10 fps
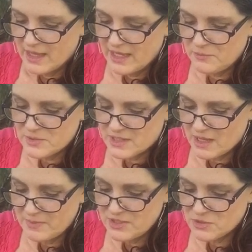He was
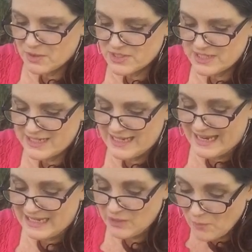coming to our city
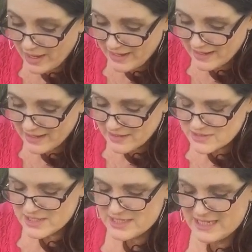anyway
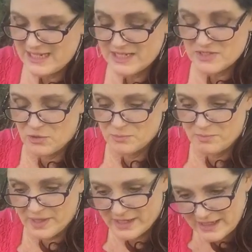to see his
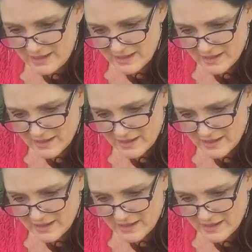old buddy.